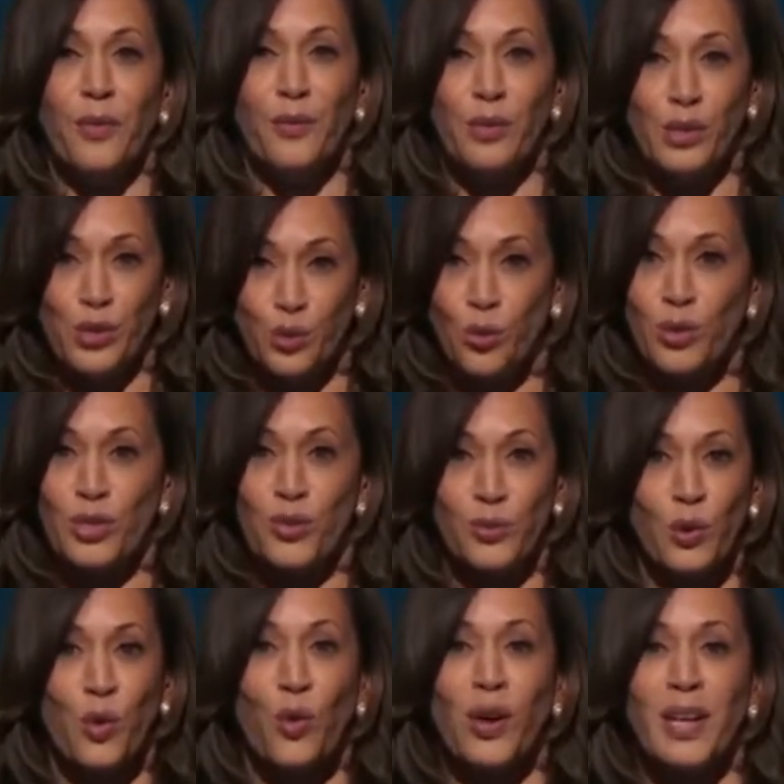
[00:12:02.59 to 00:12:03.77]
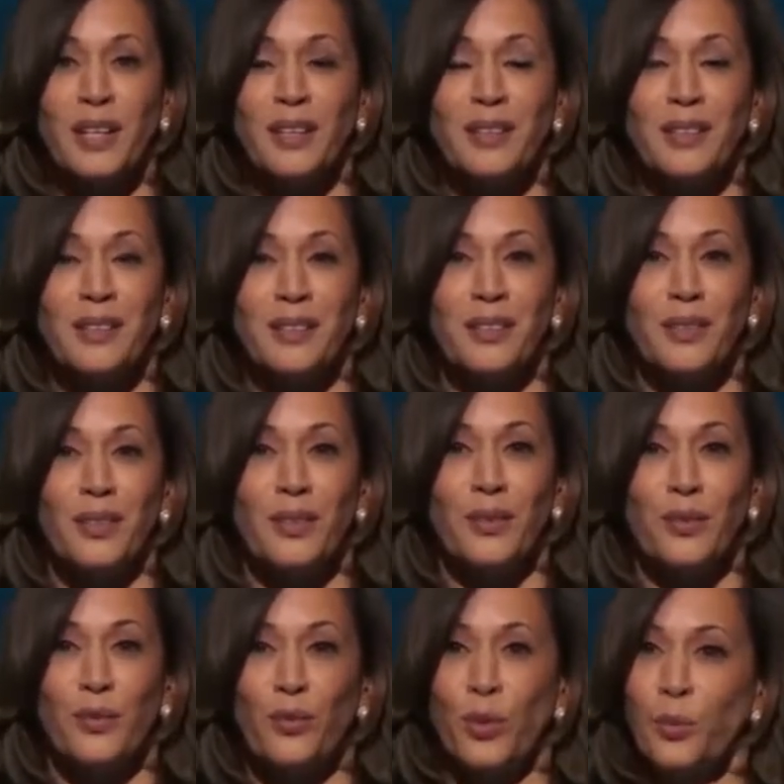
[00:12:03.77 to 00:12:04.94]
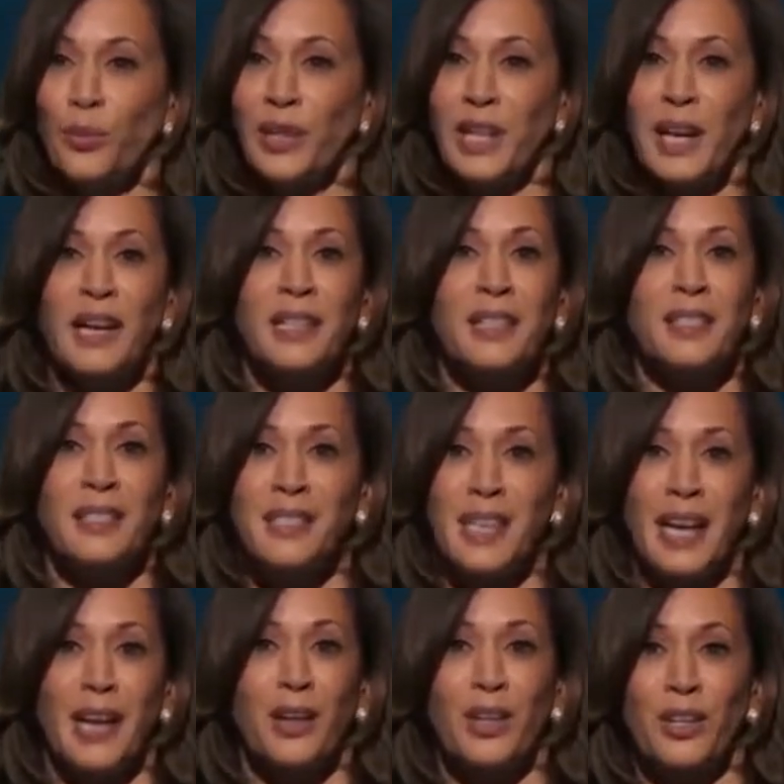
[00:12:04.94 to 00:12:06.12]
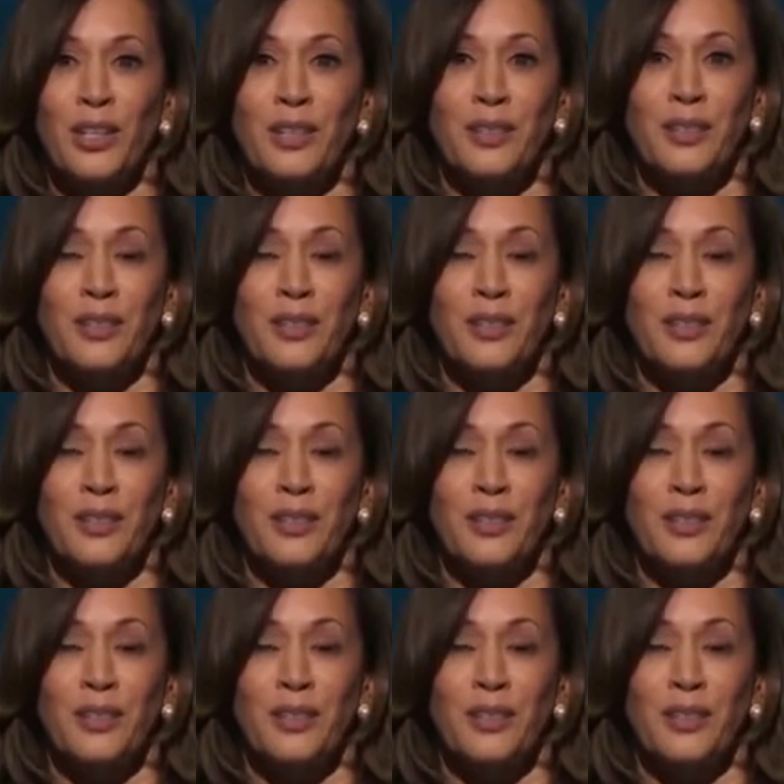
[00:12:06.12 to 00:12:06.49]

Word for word: For George Floyd, for Breonna Taylor,